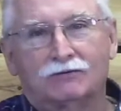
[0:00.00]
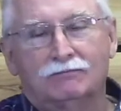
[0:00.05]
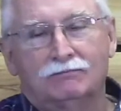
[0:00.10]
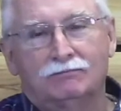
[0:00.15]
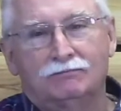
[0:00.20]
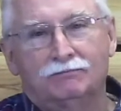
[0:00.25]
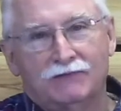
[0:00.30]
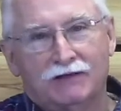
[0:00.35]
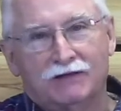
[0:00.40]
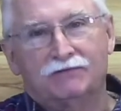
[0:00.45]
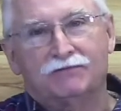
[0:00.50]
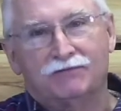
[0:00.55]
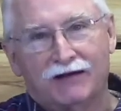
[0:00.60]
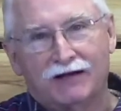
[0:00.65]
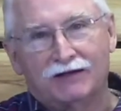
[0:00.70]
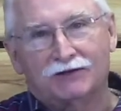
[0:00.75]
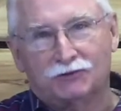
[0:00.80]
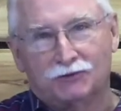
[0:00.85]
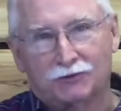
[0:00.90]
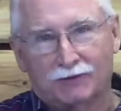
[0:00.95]

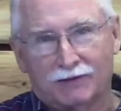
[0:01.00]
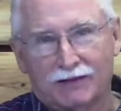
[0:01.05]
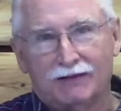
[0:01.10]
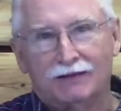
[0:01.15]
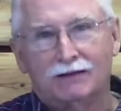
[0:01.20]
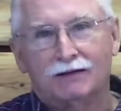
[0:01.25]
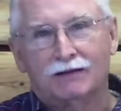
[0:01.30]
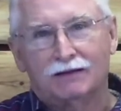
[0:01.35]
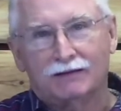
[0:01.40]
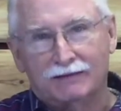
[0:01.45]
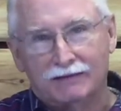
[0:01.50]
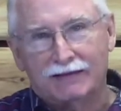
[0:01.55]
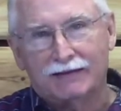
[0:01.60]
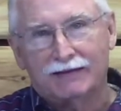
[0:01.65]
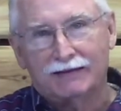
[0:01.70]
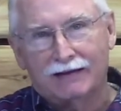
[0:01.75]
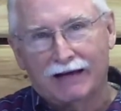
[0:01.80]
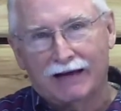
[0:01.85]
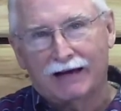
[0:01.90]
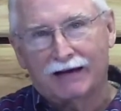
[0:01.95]
eventually
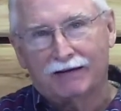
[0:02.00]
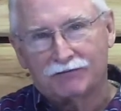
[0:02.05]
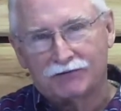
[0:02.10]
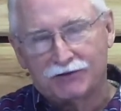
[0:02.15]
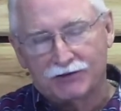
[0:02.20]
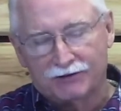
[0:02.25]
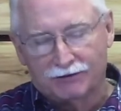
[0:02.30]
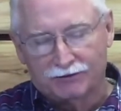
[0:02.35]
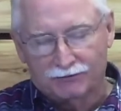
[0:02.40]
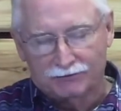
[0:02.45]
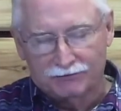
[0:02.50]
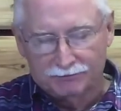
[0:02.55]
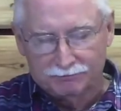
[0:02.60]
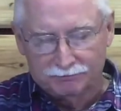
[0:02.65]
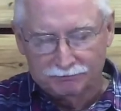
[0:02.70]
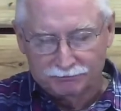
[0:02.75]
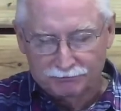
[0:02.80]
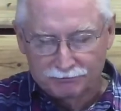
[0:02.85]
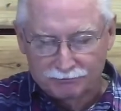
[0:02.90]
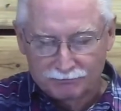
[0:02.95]
did have children.
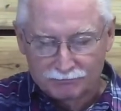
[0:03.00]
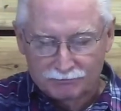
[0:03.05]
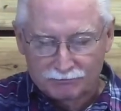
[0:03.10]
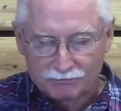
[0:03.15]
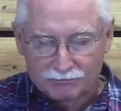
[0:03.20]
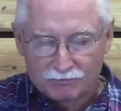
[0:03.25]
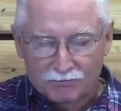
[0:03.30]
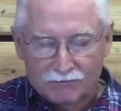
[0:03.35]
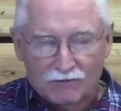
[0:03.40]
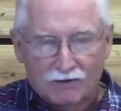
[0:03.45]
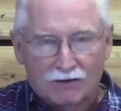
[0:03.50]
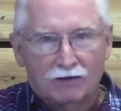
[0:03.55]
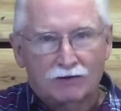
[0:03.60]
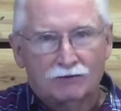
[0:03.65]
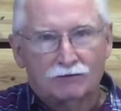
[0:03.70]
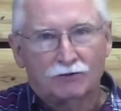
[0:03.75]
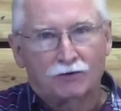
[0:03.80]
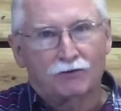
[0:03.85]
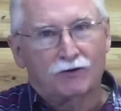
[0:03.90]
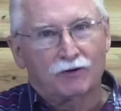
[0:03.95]

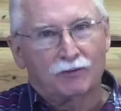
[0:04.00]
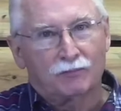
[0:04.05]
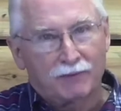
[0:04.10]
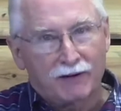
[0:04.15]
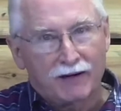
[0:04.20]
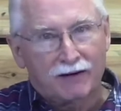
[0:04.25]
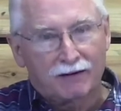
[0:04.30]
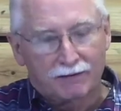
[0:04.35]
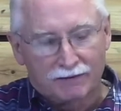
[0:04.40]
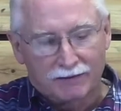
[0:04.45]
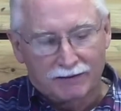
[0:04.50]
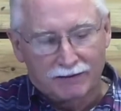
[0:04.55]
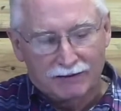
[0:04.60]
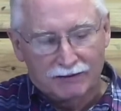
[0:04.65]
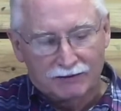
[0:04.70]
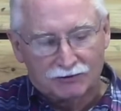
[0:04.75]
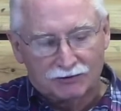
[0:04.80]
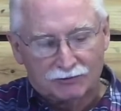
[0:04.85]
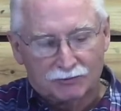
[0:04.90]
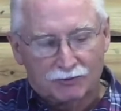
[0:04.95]
So their
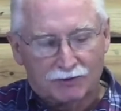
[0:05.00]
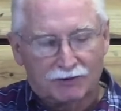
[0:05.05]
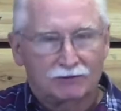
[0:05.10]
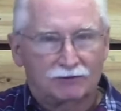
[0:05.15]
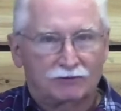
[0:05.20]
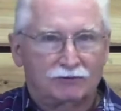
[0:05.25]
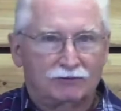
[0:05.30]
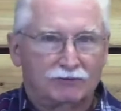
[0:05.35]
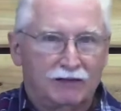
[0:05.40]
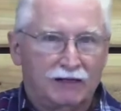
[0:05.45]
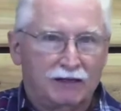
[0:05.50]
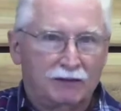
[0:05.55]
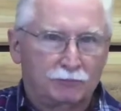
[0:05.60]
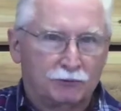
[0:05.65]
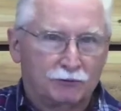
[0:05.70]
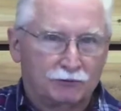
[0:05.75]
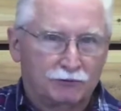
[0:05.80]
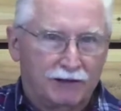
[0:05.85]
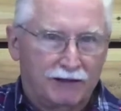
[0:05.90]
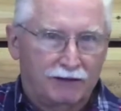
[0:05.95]
barrenness was
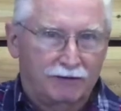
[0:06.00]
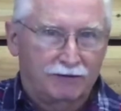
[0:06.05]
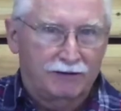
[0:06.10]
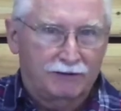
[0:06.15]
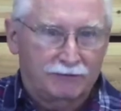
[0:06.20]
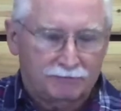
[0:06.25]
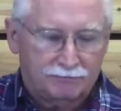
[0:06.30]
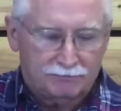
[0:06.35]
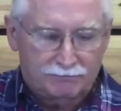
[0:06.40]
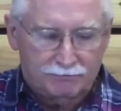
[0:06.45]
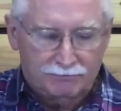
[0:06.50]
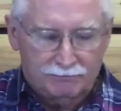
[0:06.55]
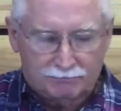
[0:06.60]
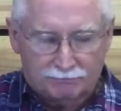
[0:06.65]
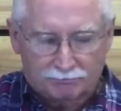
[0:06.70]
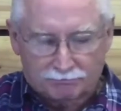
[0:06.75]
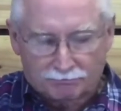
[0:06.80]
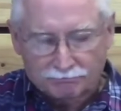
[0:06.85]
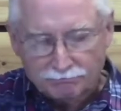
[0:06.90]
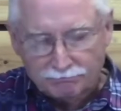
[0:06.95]
temporary.
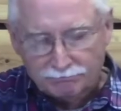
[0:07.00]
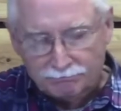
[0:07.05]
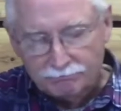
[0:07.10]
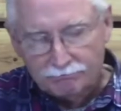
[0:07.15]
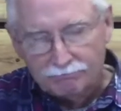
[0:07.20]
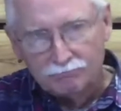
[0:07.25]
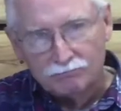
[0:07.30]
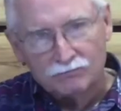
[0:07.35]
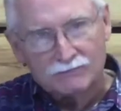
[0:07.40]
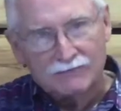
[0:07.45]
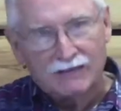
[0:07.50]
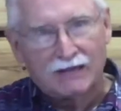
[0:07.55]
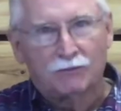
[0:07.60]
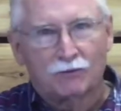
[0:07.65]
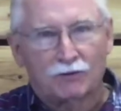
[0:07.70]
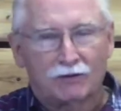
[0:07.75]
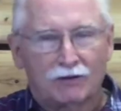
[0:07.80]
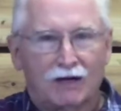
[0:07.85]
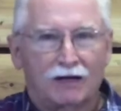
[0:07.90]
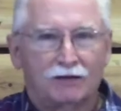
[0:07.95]
They
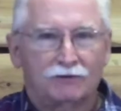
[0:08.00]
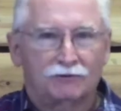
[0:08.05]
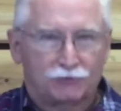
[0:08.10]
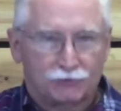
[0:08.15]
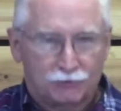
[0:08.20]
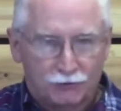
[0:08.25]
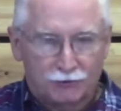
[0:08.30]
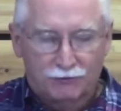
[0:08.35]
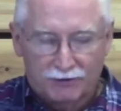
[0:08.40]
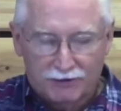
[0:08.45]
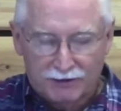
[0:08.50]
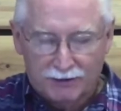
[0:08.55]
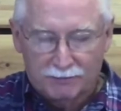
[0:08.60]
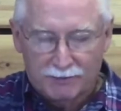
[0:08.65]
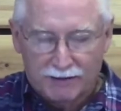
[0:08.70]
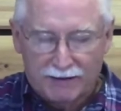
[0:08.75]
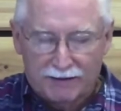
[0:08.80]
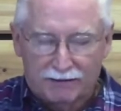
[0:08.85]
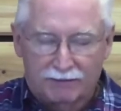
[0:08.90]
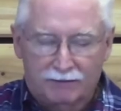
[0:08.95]
were not truly
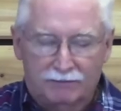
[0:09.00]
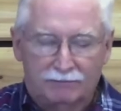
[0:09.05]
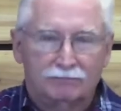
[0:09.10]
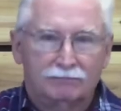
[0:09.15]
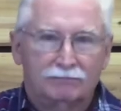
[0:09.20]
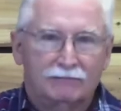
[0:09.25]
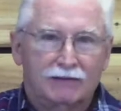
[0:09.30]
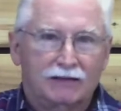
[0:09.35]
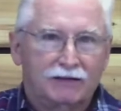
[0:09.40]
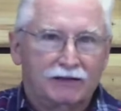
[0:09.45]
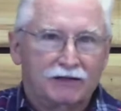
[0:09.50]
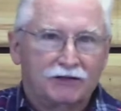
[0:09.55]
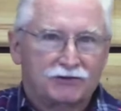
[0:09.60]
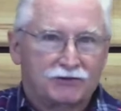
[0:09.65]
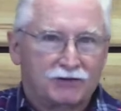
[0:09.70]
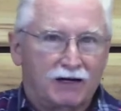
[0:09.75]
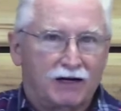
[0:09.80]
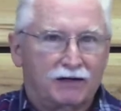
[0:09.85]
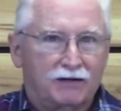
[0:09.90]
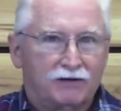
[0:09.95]
barren, at least
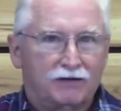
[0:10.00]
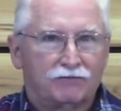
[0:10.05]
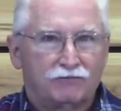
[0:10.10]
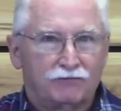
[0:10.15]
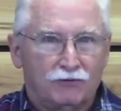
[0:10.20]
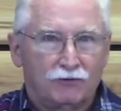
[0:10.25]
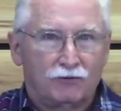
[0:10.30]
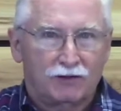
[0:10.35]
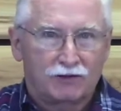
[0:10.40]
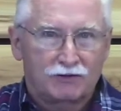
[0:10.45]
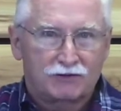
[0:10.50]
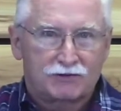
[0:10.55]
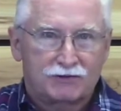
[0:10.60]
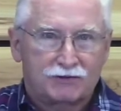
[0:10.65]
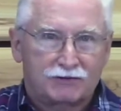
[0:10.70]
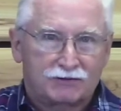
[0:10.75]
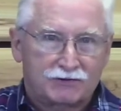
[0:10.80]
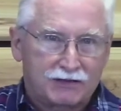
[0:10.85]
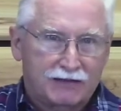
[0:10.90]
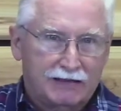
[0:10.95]
not in the
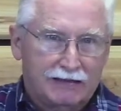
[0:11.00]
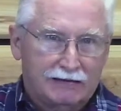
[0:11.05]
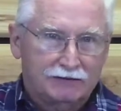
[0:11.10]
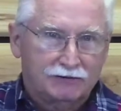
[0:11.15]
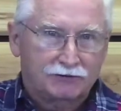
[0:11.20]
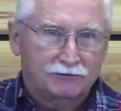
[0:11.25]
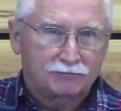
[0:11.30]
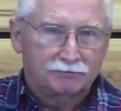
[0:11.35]
fullest sense.